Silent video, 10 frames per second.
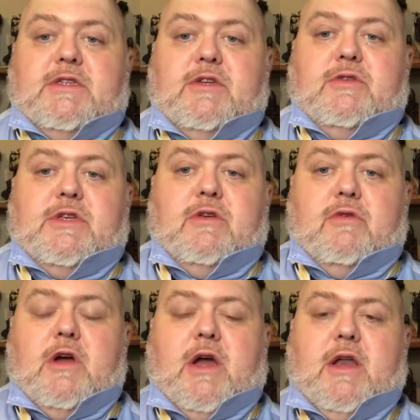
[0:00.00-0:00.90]
You see your
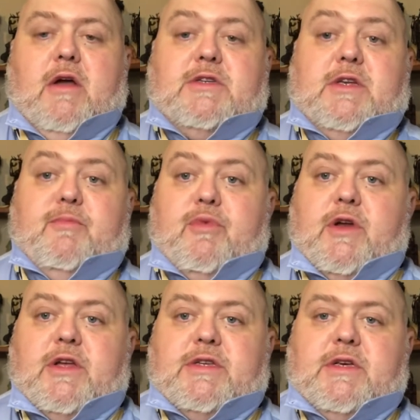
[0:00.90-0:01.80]
knot now, it's a pretty
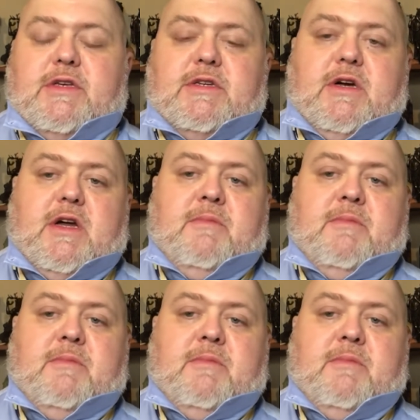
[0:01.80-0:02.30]
good size knot.